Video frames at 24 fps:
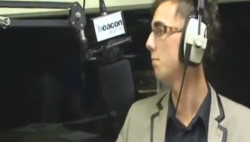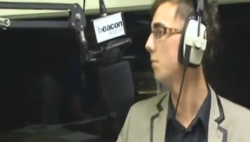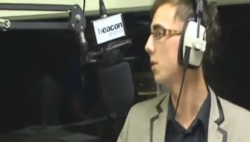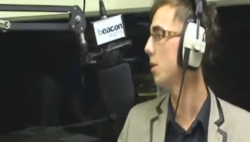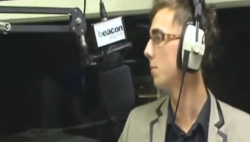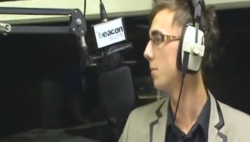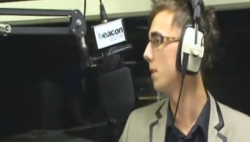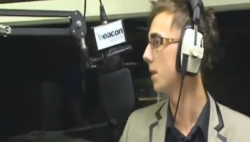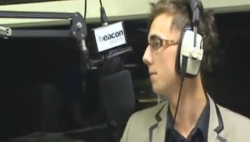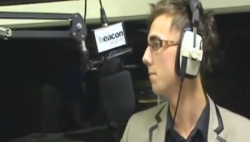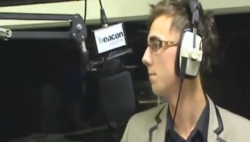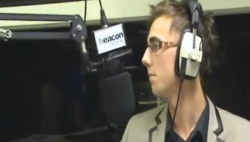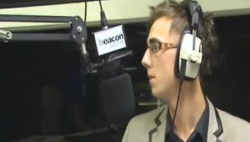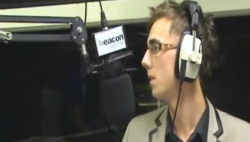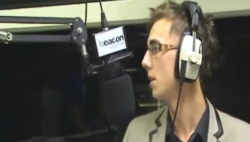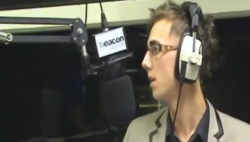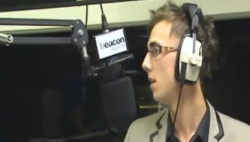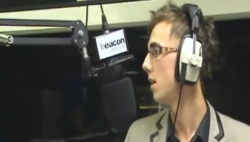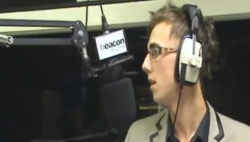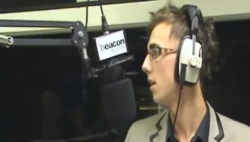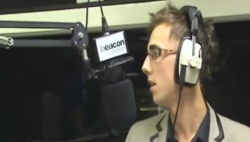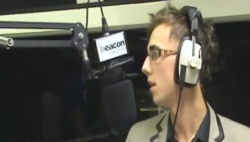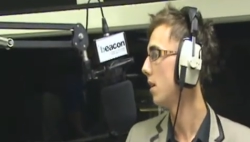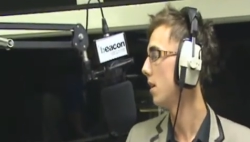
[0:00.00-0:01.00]
in Birmingham,
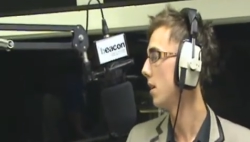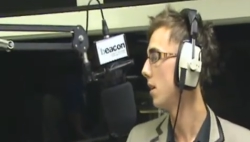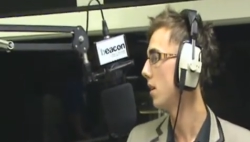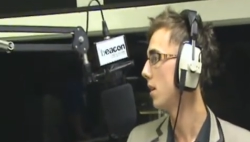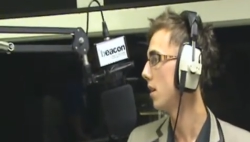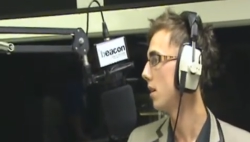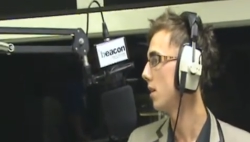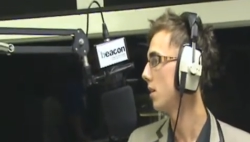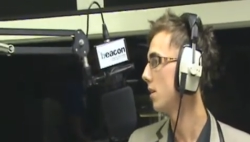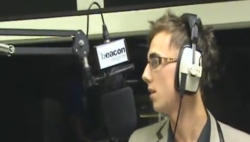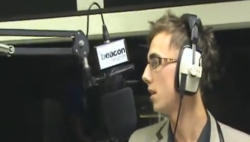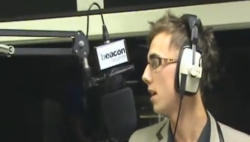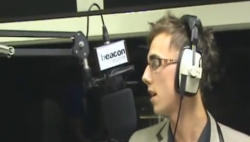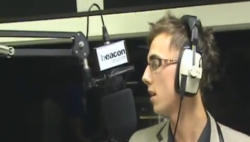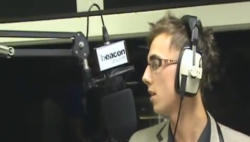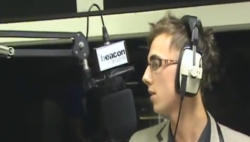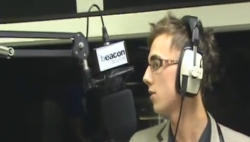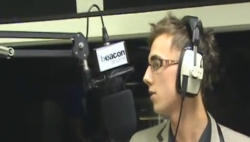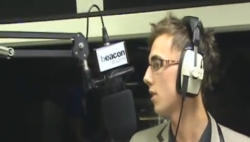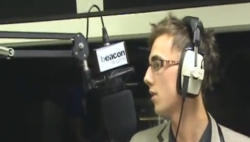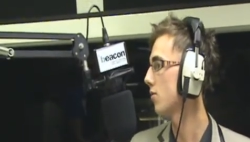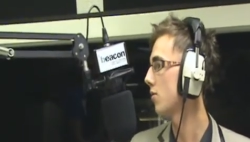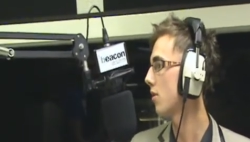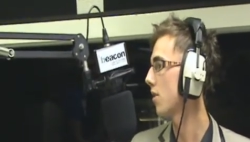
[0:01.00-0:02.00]
at the
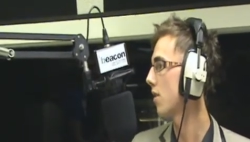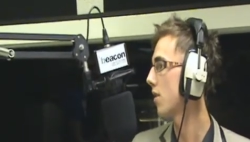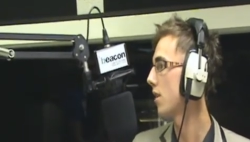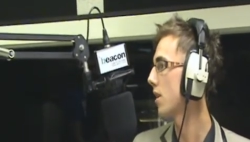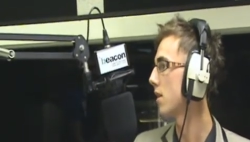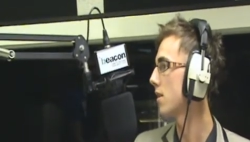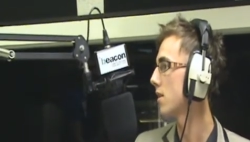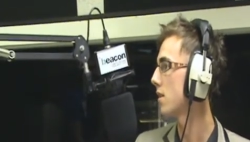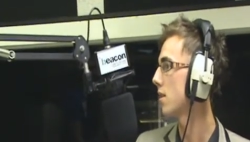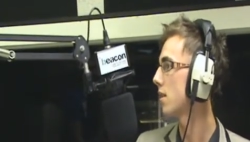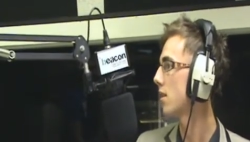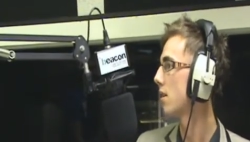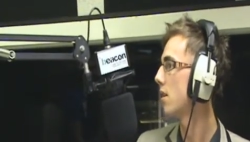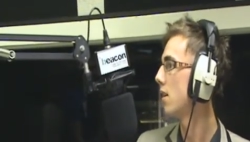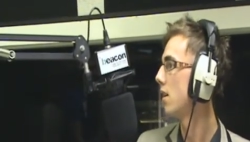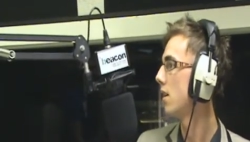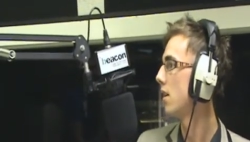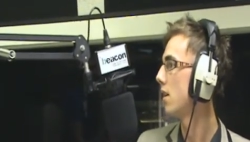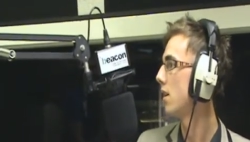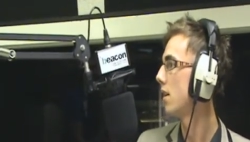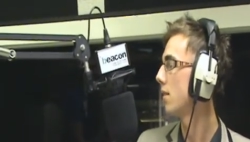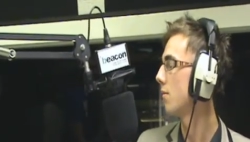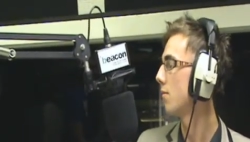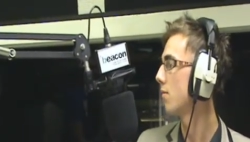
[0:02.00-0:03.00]
Alexandra Theatre,
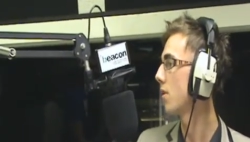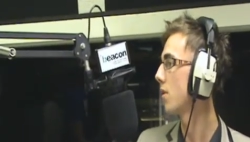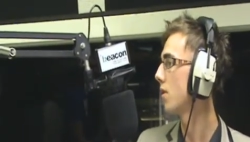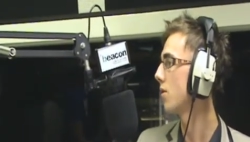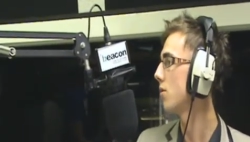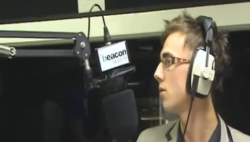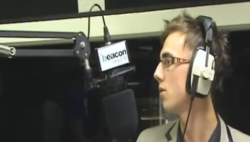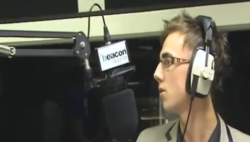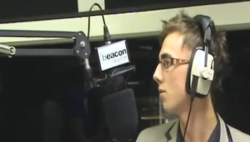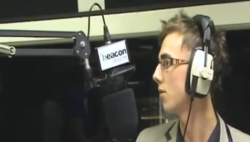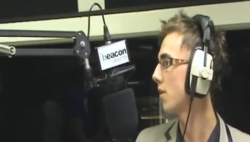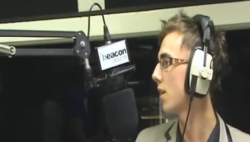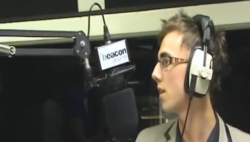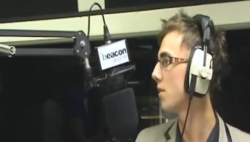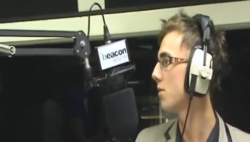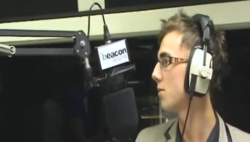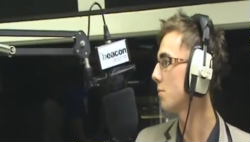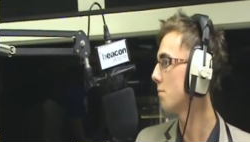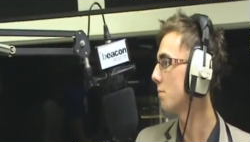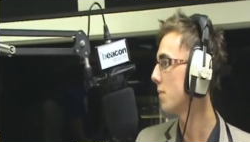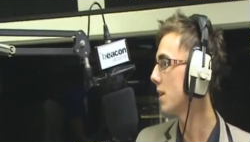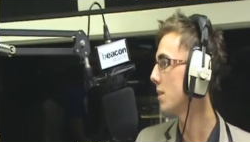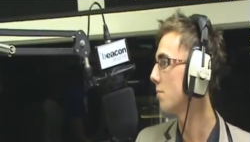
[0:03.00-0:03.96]
in front of 2,000